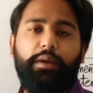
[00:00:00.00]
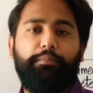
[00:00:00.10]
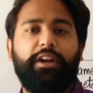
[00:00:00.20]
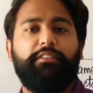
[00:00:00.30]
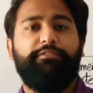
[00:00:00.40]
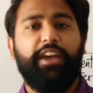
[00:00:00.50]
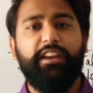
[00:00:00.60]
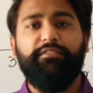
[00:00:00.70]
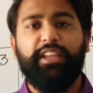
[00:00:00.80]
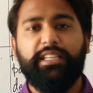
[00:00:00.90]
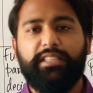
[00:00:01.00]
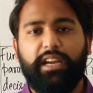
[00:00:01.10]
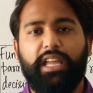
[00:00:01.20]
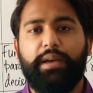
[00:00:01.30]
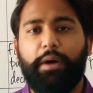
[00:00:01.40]
But when we
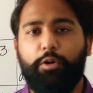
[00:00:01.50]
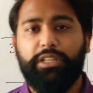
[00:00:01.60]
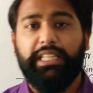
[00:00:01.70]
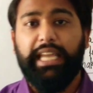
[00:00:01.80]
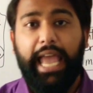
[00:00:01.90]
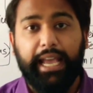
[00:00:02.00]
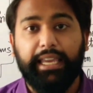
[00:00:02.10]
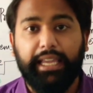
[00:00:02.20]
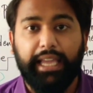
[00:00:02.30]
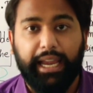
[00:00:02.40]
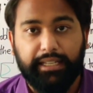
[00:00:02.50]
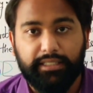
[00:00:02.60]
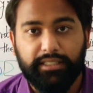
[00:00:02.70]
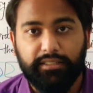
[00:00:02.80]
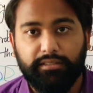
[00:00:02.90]
study about the
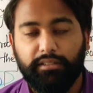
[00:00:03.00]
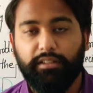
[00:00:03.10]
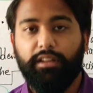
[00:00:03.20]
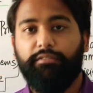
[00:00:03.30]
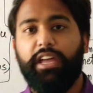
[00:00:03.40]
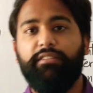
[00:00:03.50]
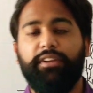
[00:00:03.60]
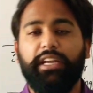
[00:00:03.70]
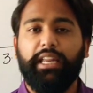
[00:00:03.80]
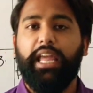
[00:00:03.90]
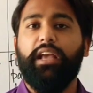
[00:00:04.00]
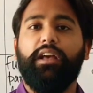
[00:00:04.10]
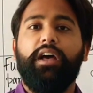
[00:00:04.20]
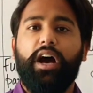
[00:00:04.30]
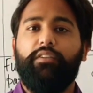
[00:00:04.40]
aggregates, when we
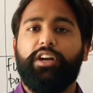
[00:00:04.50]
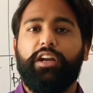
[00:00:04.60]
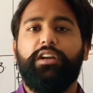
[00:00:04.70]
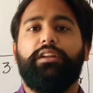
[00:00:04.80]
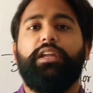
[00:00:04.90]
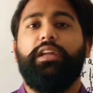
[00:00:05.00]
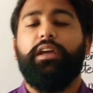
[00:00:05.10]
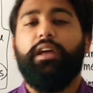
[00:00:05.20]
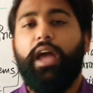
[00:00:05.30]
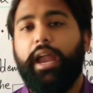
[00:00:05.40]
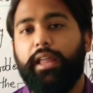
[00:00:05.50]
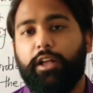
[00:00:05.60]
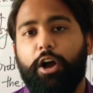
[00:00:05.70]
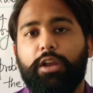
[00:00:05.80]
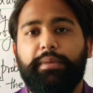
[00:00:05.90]
take our country and
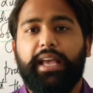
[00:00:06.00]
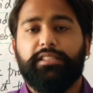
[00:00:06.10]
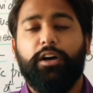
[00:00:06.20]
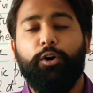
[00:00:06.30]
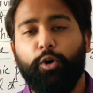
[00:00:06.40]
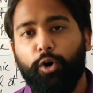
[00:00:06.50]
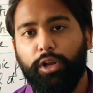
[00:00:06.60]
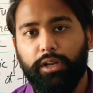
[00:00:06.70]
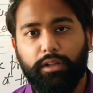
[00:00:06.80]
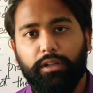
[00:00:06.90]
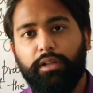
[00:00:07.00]
economy as a whole,